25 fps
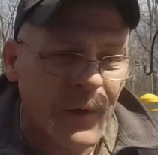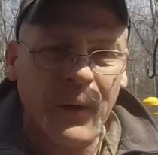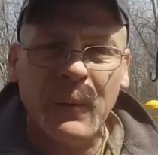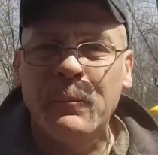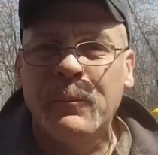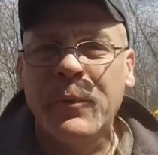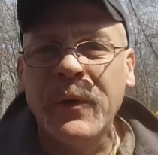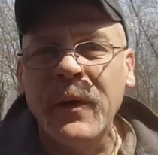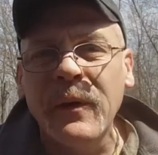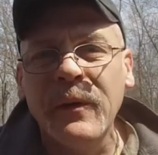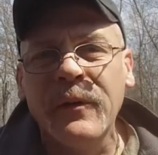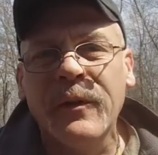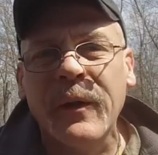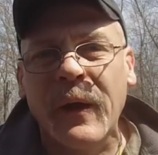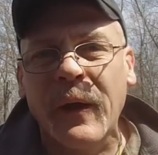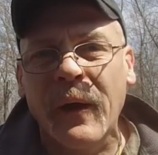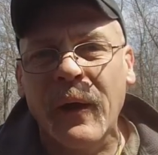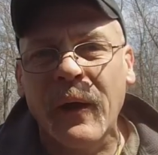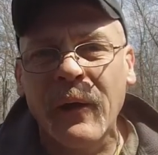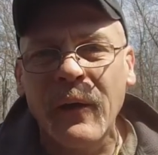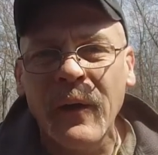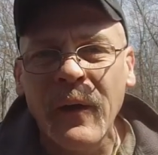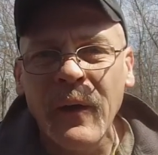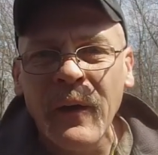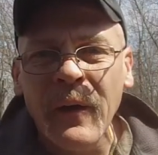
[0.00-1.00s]
to be
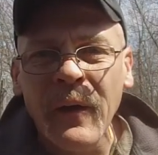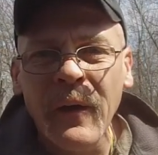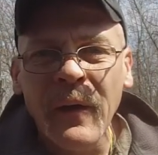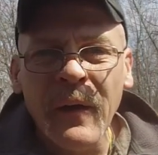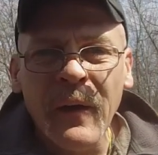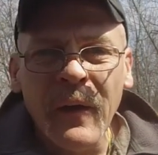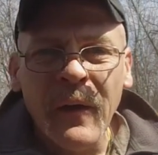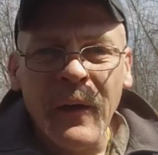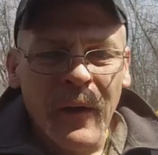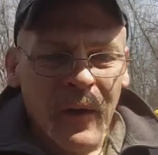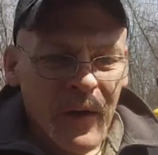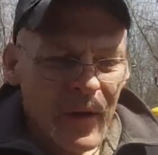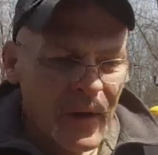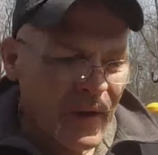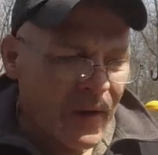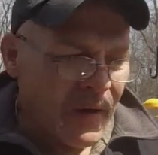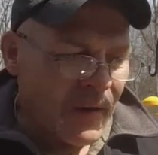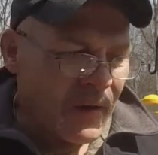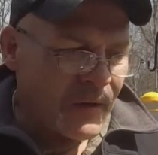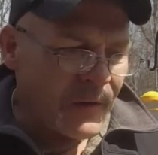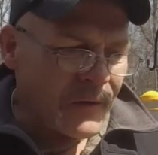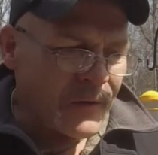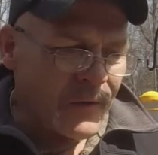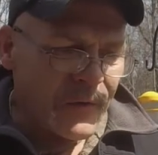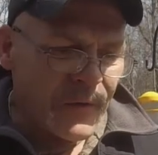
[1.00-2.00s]
there
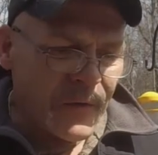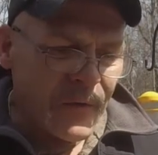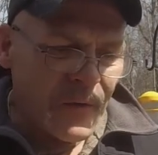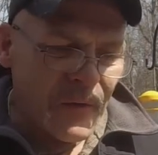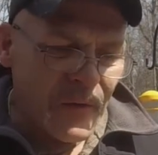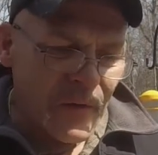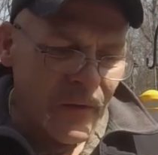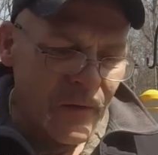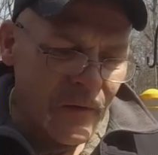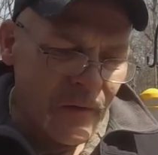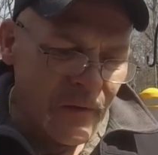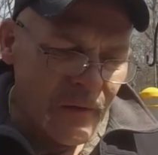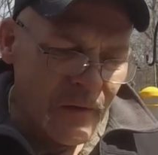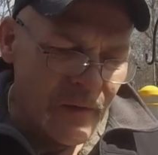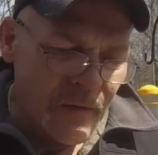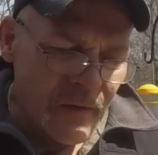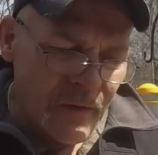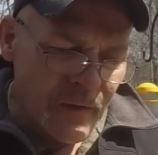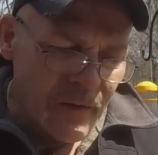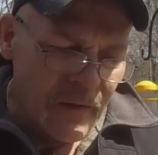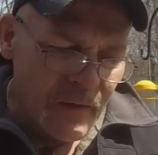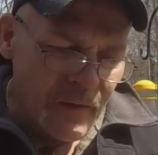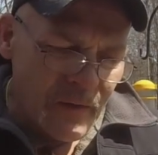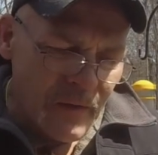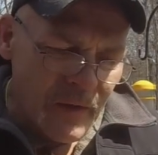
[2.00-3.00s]
is
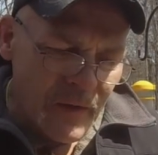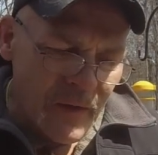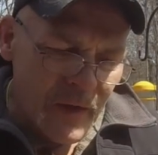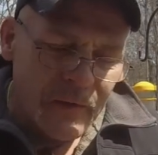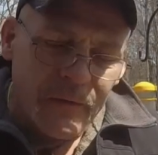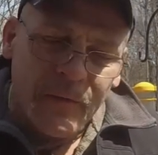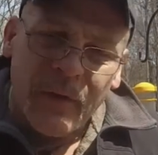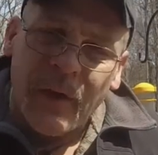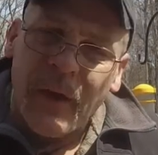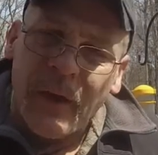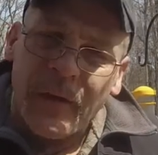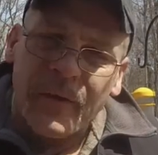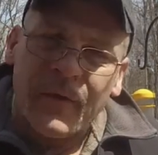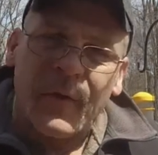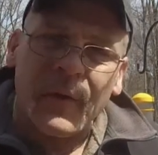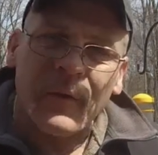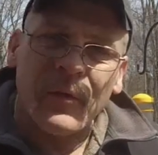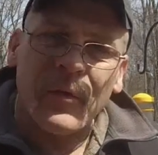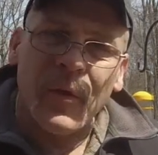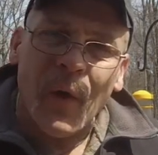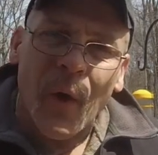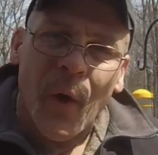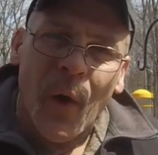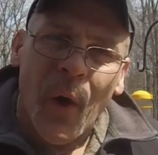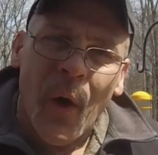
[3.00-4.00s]
it takes a
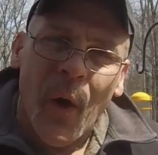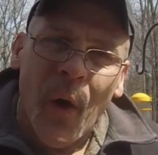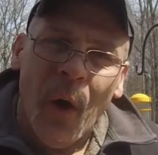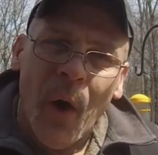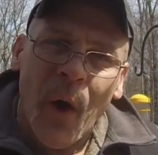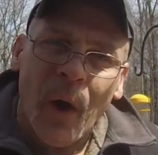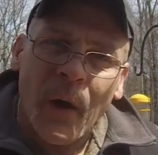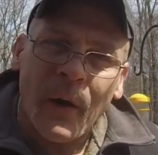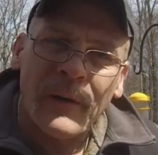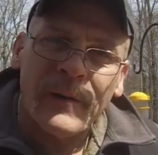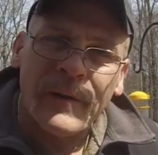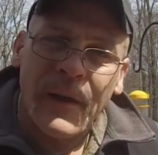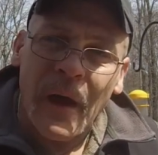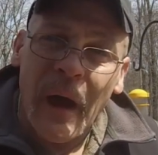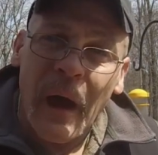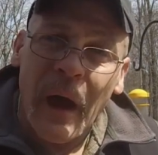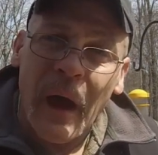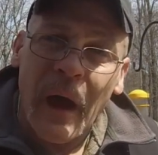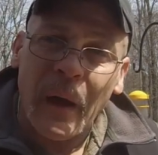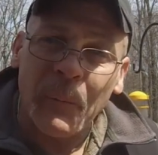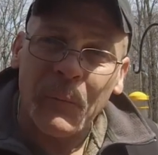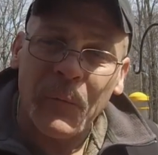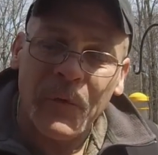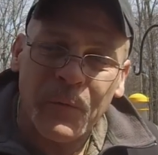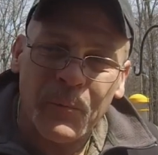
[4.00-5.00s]
long
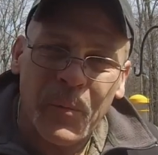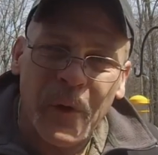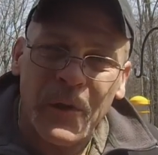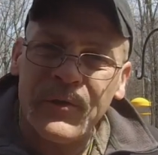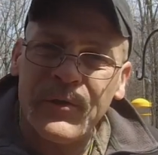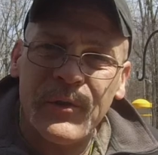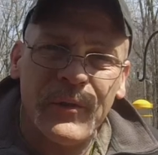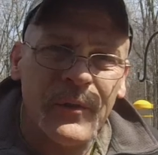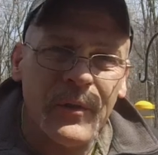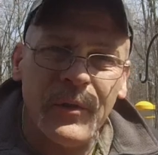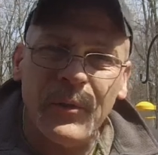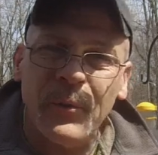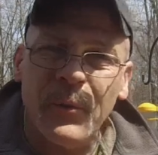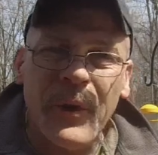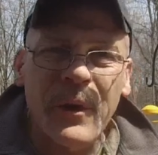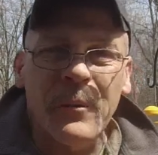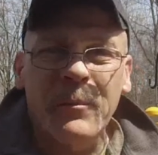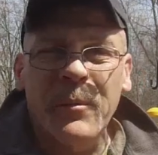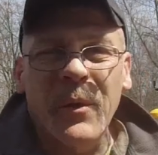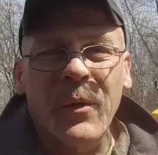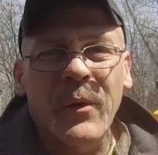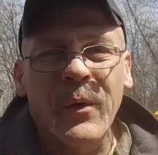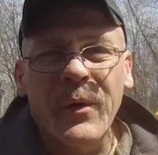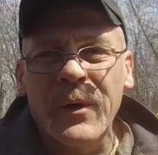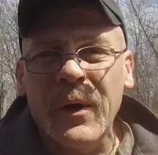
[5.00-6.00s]
time, especially the way
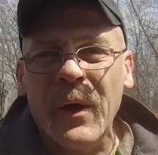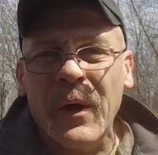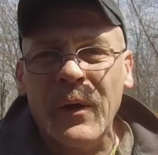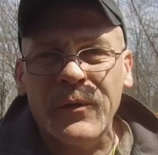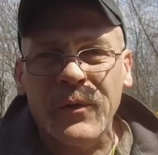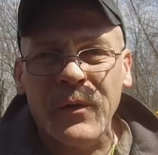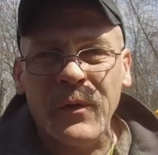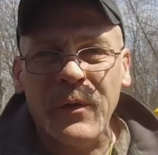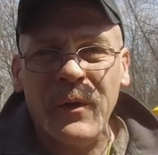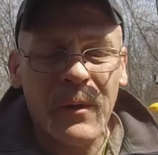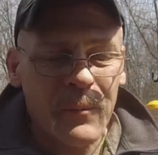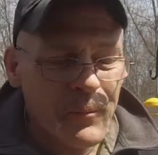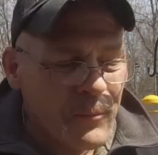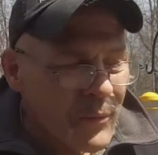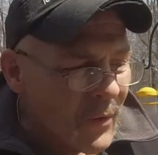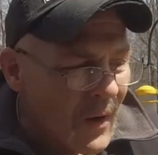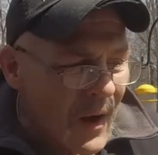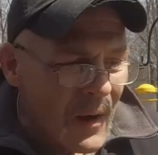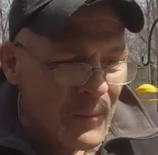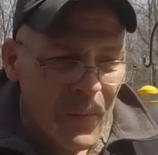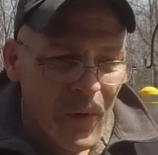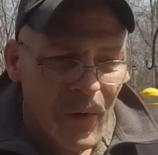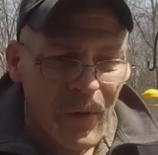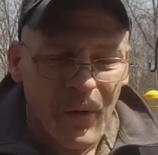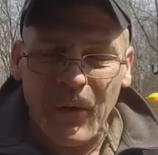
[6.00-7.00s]
Billy does it. He
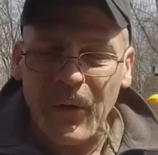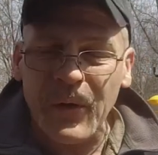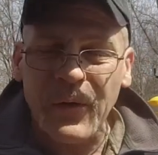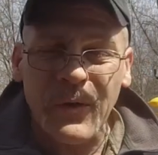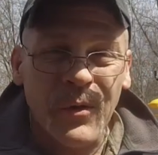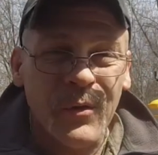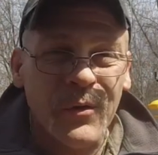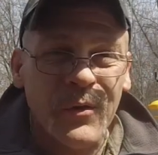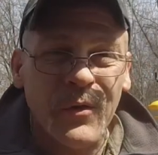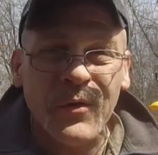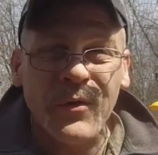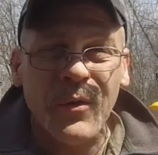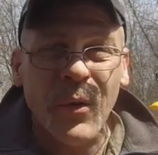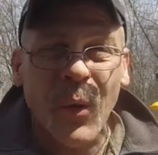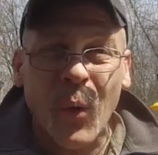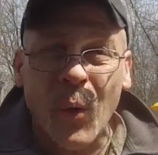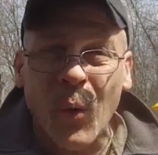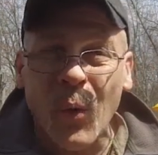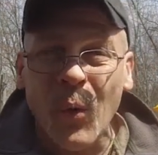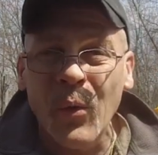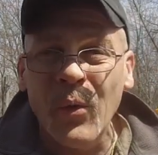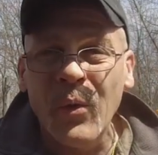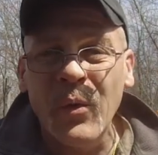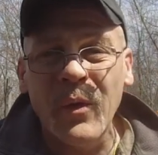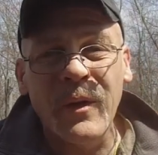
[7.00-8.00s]
primarily uses
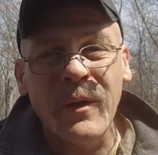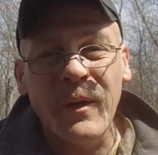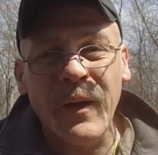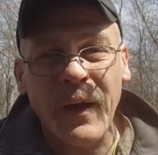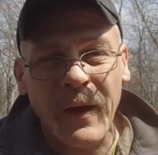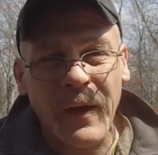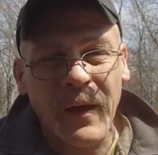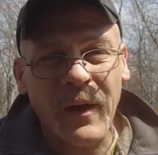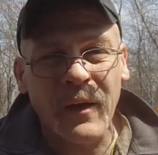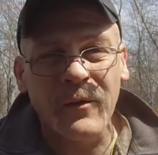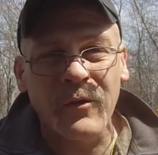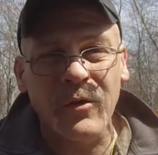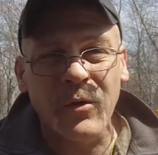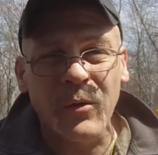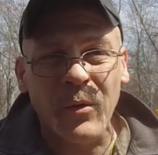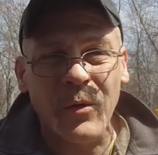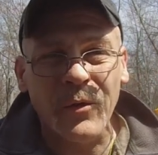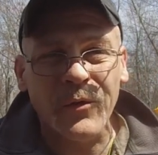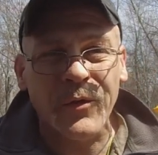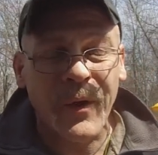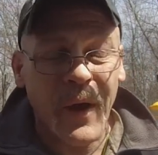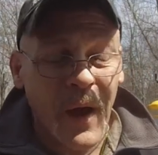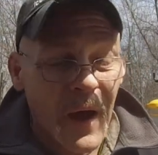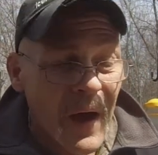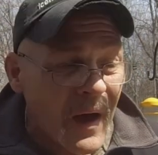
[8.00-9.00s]
only hand
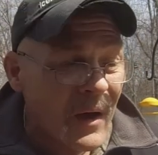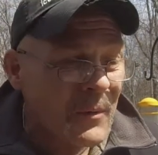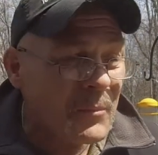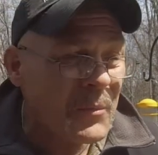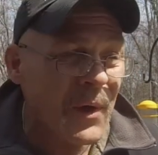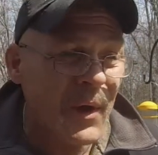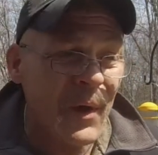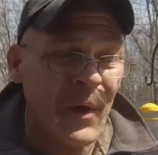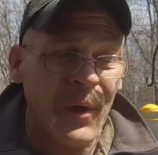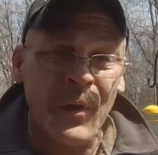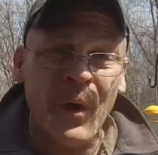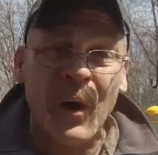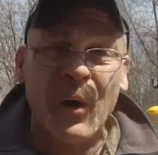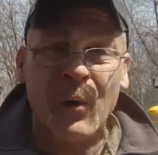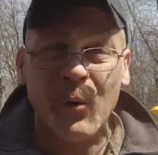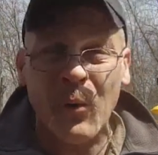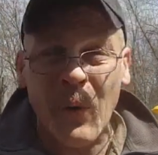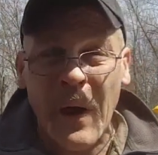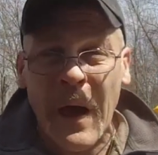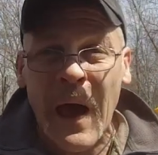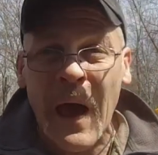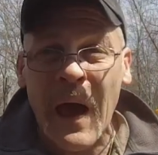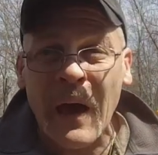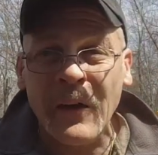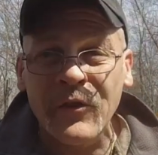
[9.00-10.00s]
tools, and I mean a
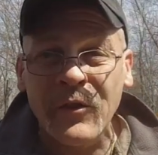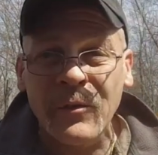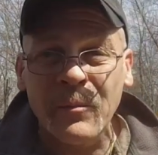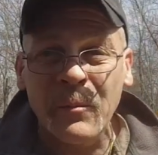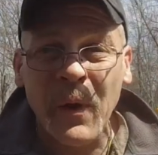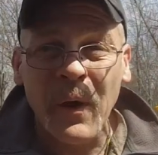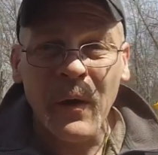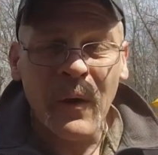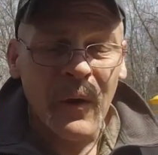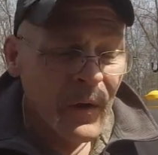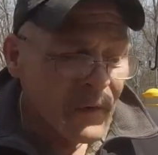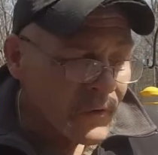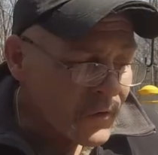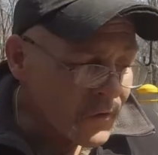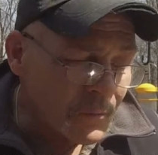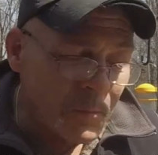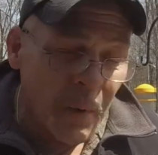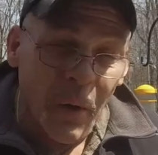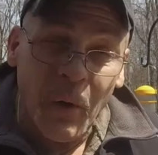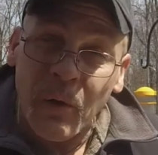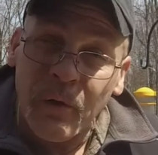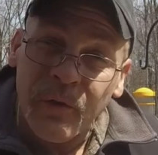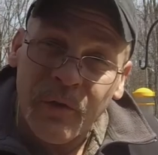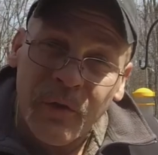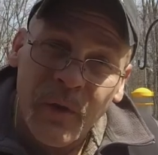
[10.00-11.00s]
rasp,
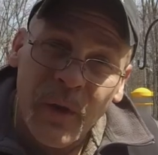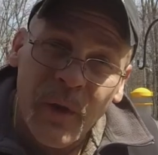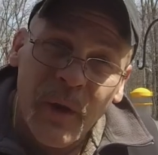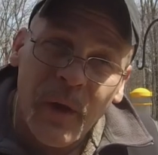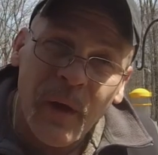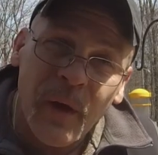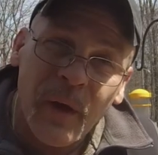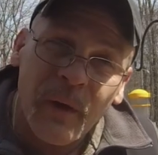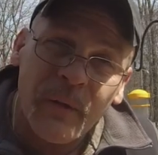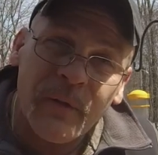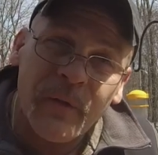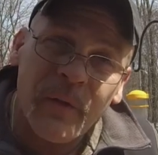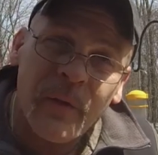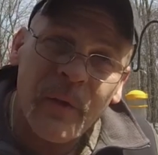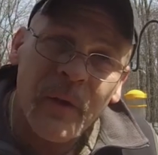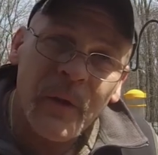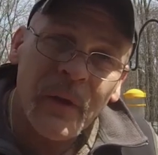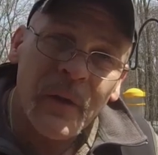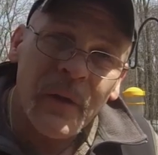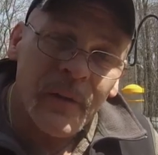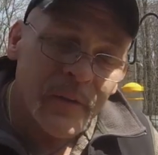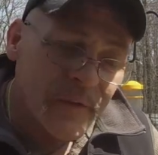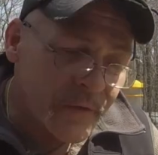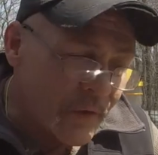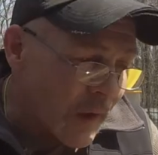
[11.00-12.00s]
spoke shave,
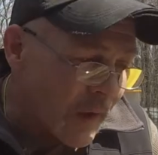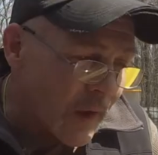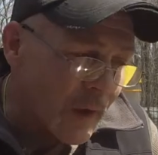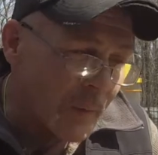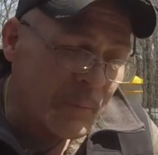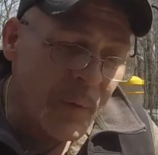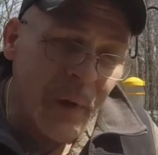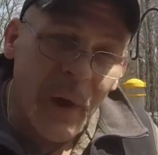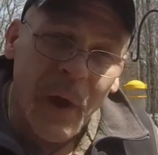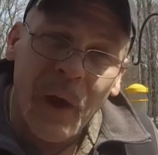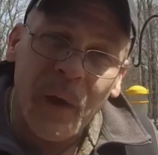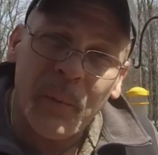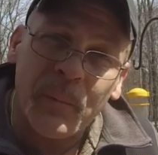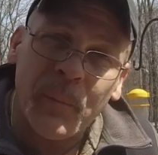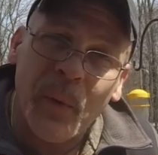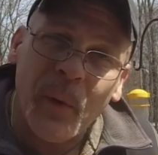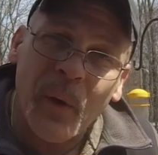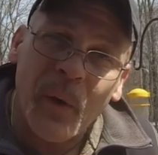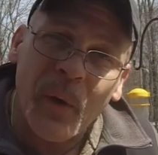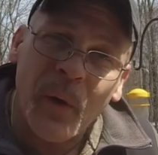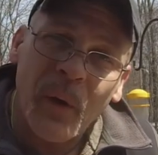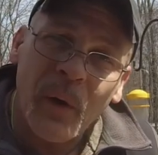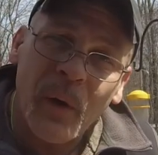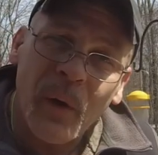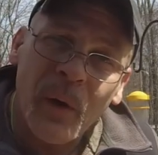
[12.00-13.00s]

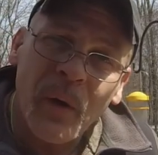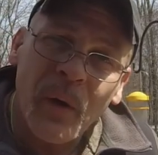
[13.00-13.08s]
sandpaper.